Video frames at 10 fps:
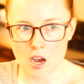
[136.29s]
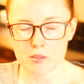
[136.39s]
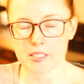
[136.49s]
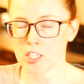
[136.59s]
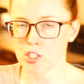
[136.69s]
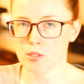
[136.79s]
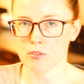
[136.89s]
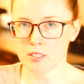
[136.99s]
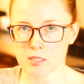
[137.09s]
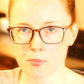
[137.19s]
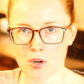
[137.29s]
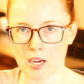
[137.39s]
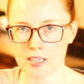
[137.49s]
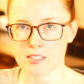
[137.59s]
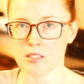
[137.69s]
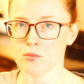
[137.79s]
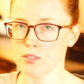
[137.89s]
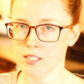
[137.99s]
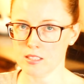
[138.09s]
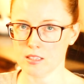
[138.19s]
I was actually really surprised that
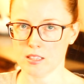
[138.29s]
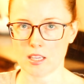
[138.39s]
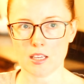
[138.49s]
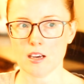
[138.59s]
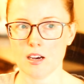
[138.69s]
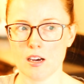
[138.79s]
recently